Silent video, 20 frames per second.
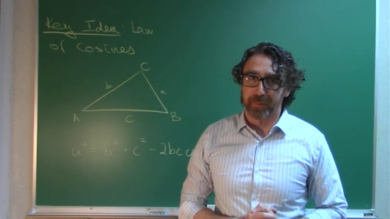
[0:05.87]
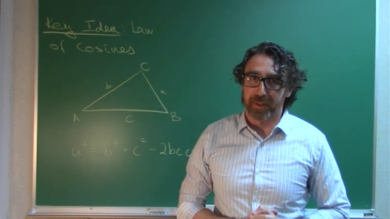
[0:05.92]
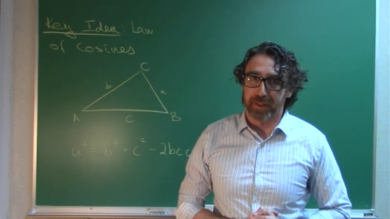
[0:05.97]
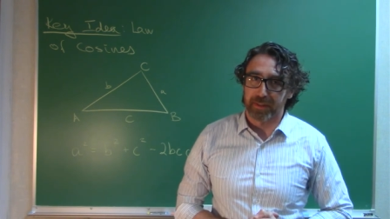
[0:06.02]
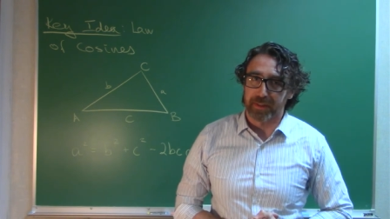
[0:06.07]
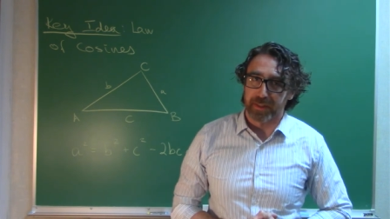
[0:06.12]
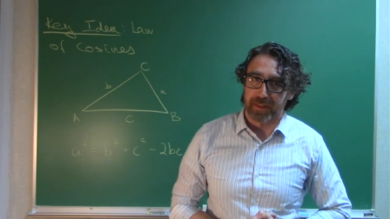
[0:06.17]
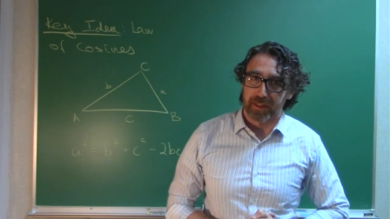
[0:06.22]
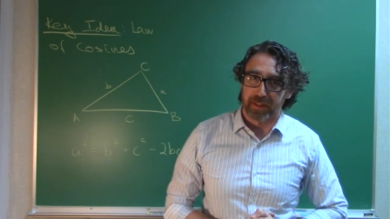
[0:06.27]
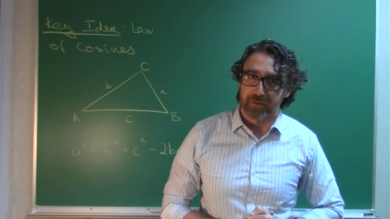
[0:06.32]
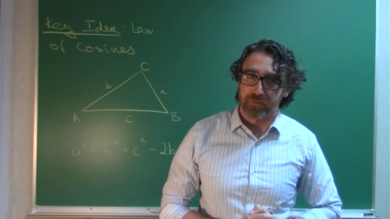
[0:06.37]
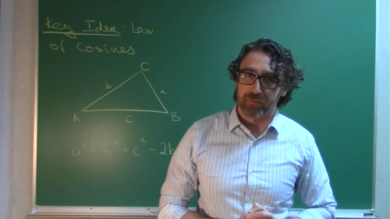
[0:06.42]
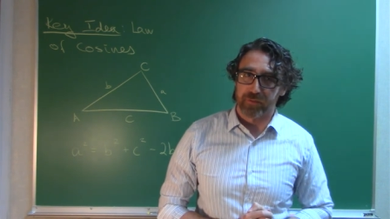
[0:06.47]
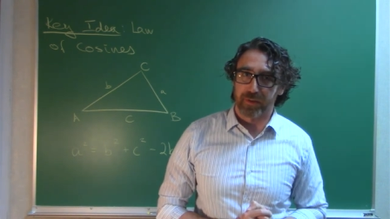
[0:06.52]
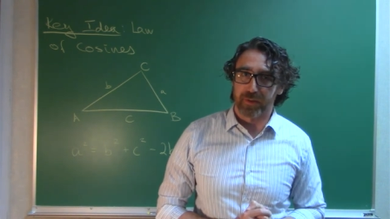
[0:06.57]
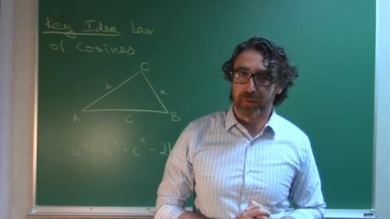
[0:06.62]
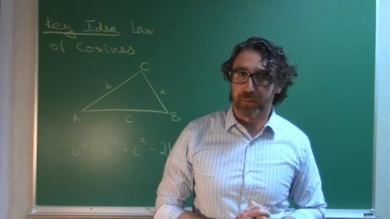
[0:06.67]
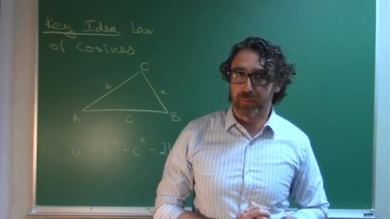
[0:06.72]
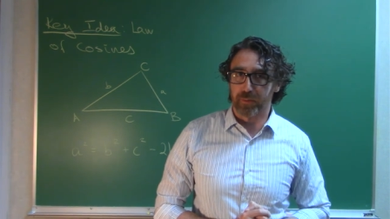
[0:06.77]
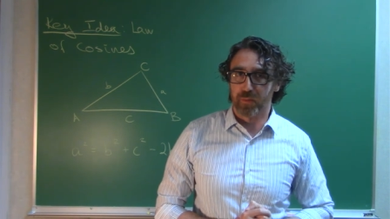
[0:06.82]
back again
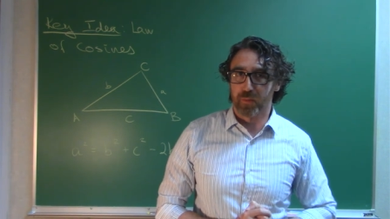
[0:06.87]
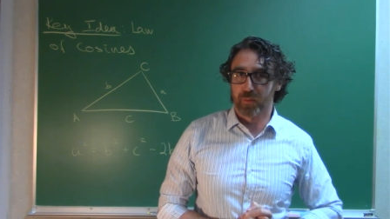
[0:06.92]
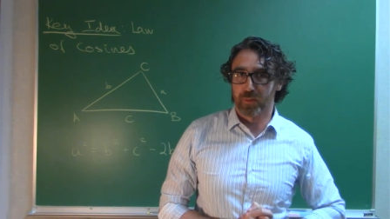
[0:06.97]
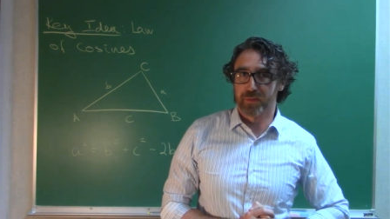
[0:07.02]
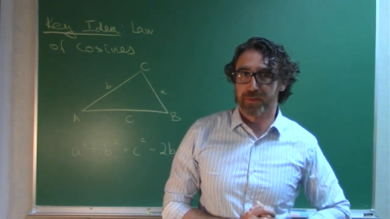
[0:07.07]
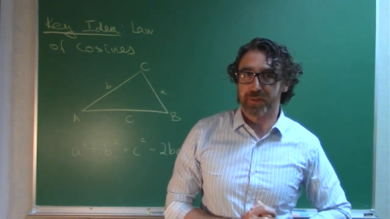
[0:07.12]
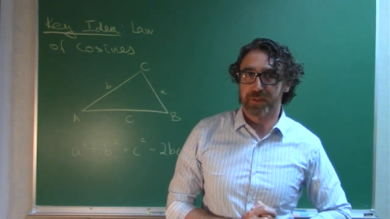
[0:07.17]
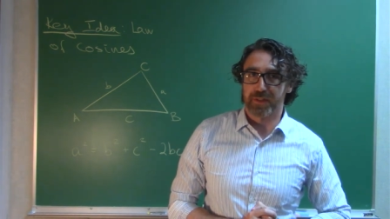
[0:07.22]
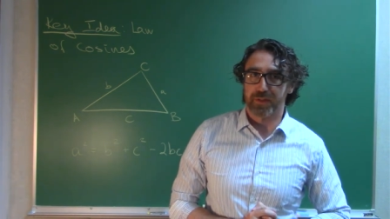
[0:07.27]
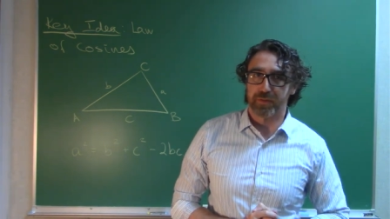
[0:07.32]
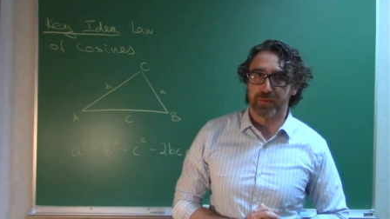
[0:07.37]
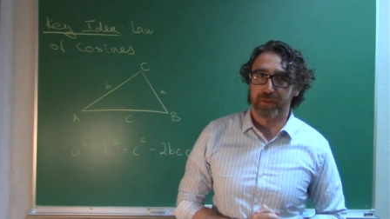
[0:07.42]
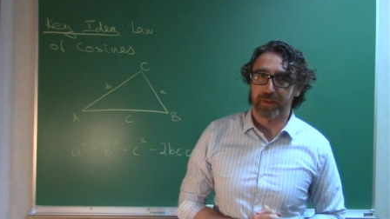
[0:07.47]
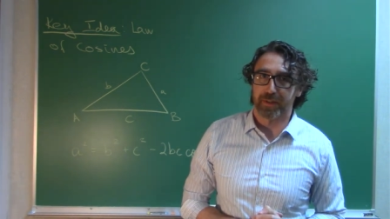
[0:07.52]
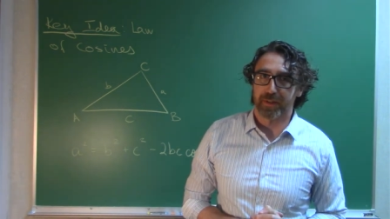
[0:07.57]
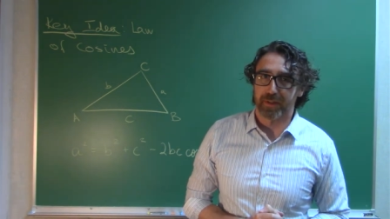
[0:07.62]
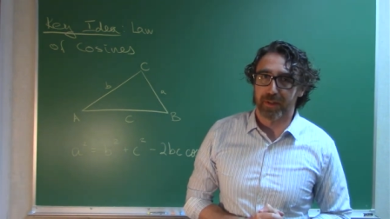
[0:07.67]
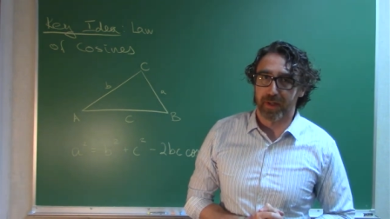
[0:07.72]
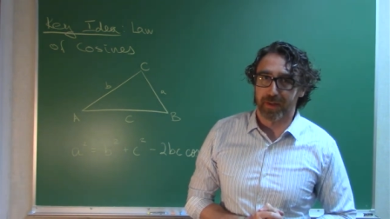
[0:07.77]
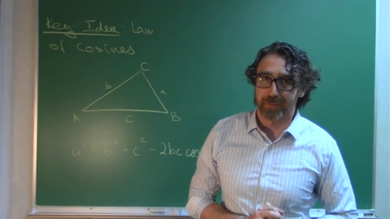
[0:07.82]
for our course in
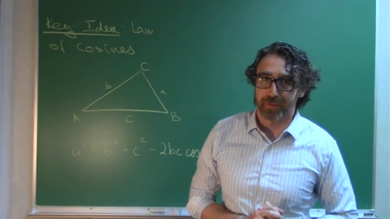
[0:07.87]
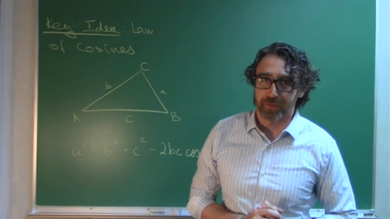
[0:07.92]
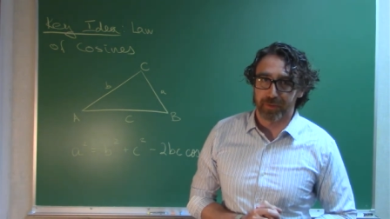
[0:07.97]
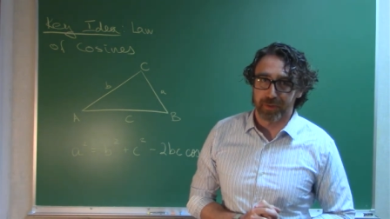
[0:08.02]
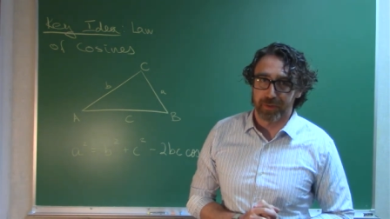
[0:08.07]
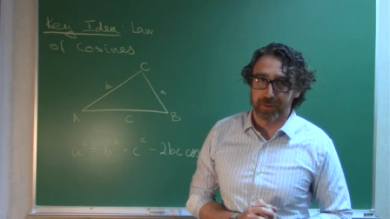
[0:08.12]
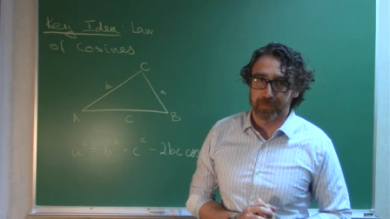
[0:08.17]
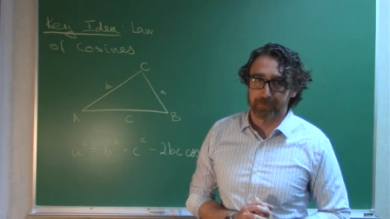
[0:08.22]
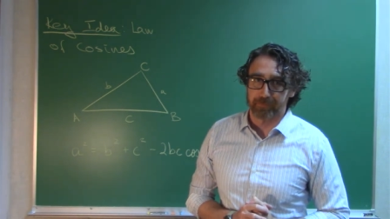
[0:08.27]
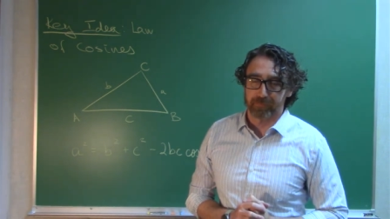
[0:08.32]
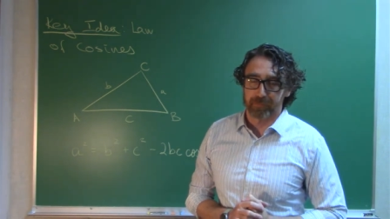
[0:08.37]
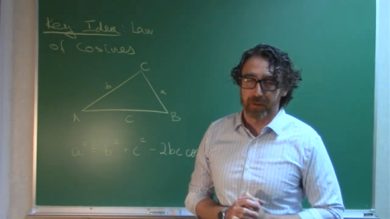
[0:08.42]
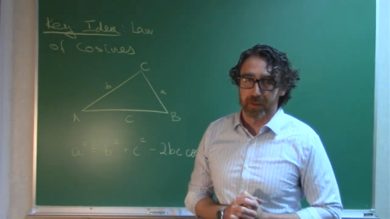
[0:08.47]
trigonometry.